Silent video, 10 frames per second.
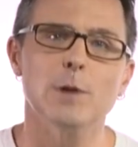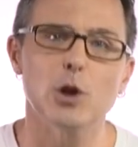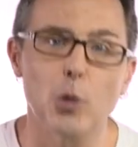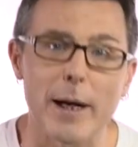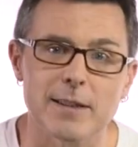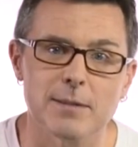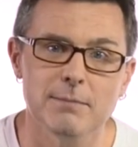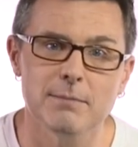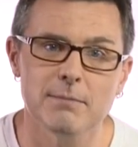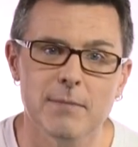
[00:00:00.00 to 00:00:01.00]
Great.
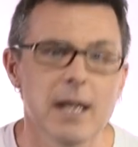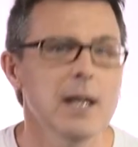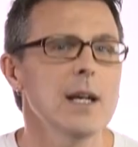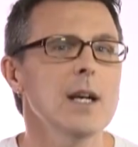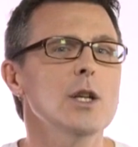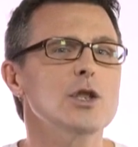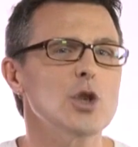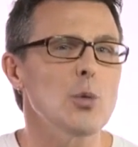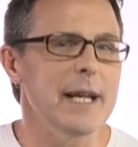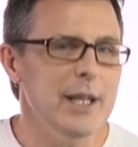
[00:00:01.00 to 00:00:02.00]
So
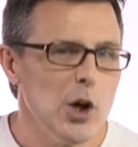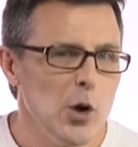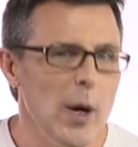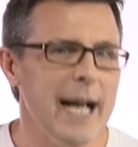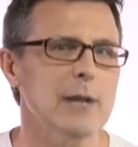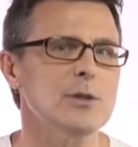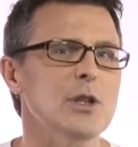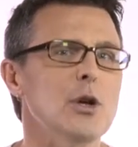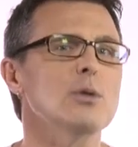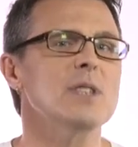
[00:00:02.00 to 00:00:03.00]
we know how to
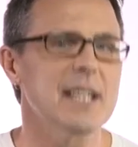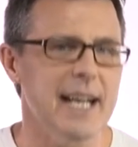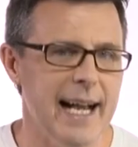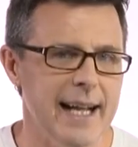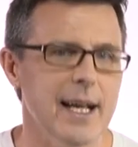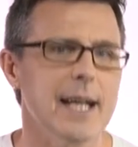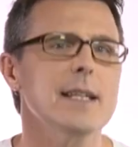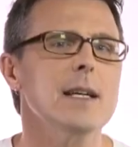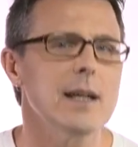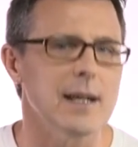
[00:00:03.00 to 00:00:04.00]
use can
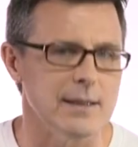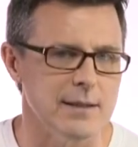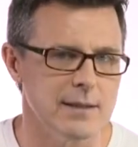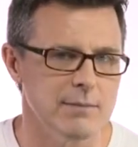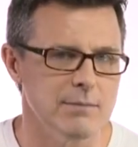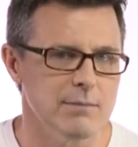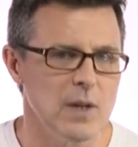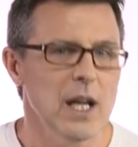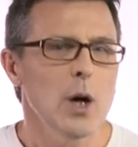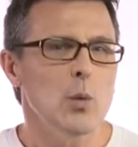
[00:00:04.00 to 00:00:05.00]
and can't.
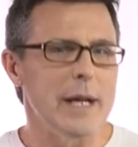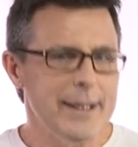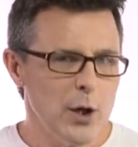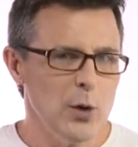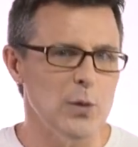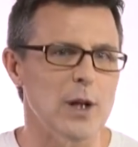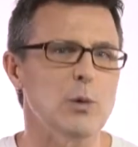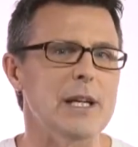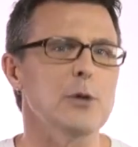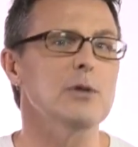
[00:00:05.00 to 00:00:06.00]
We know that
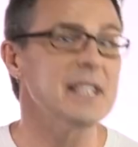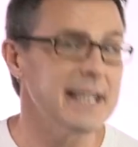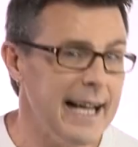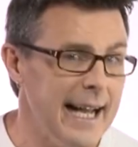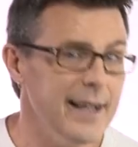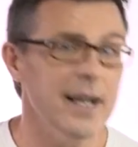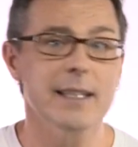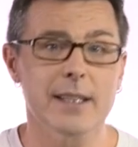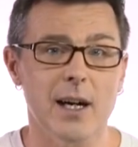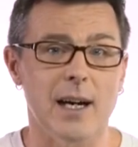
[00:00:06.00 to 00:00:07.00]
we use can
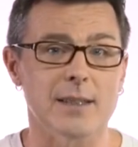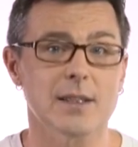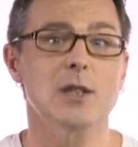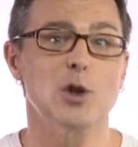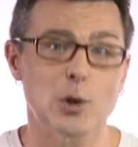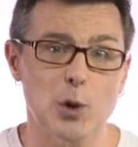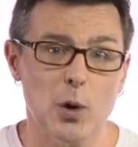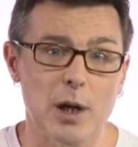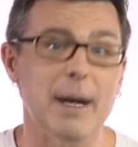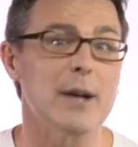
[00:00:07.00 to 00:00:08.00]
and can't to
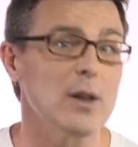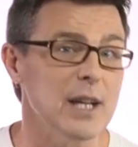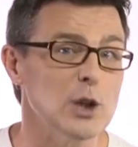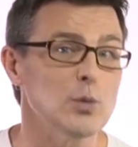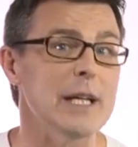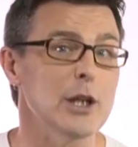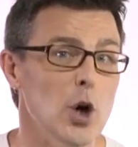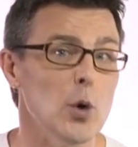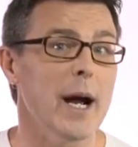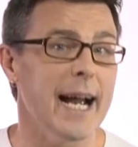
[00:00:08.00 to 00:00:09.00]
talk about things we
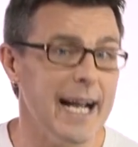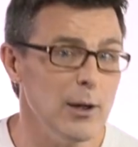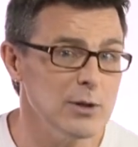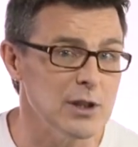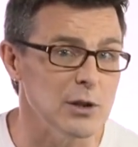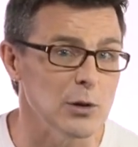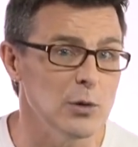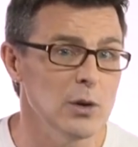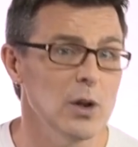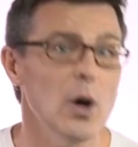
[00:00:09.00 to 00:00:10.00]
know how to do
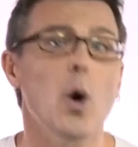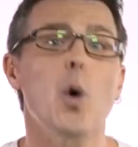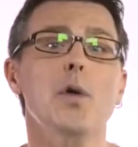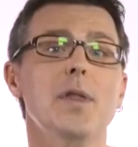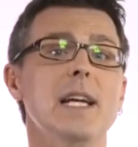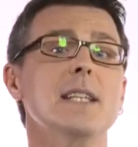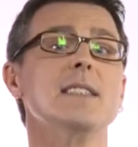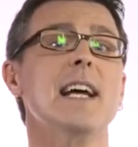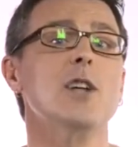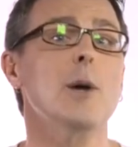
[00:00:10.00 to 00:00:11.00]
or things
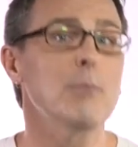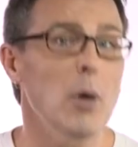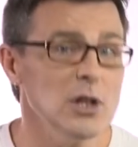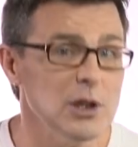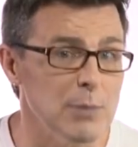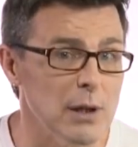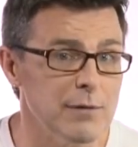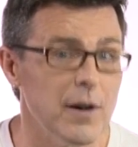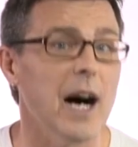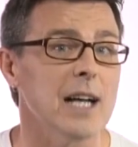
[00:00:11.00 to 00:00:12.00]
that are possible
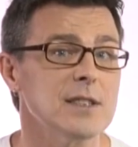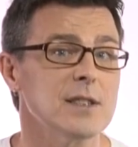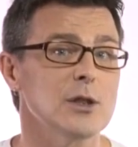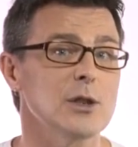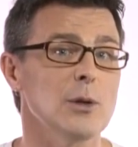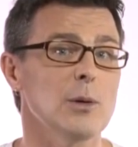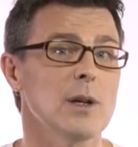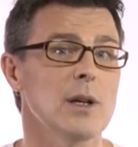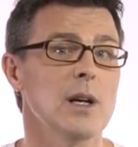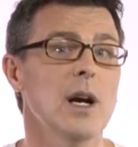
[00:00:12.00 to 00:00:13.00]
for us to do.
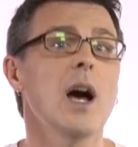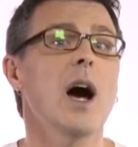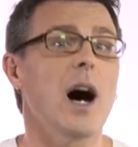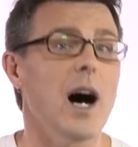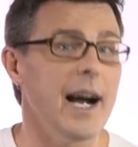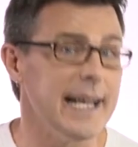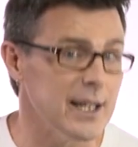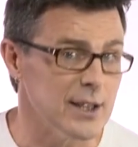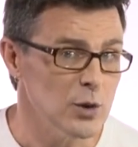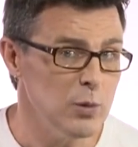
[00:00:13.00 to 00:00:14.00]
I
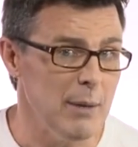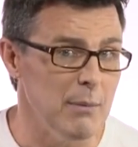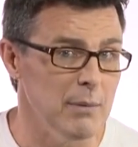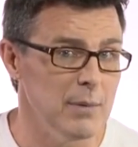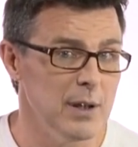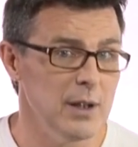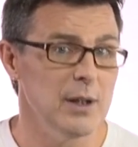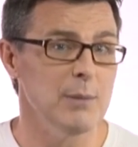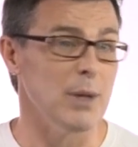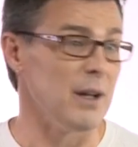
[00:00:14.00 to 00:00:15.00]
can swim,
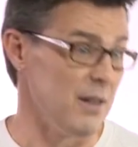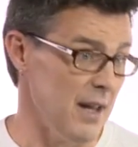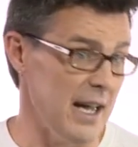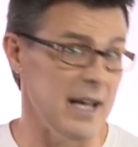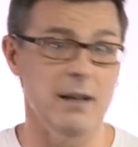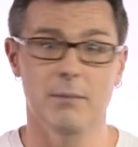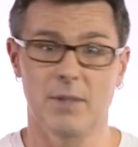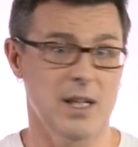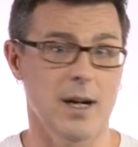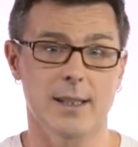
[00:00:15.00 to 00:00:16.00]
but they
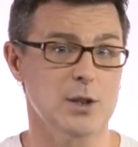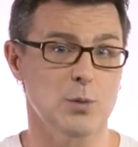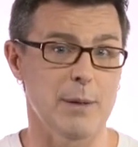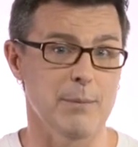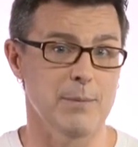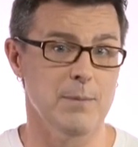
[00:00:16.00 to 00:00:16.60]
can't swim.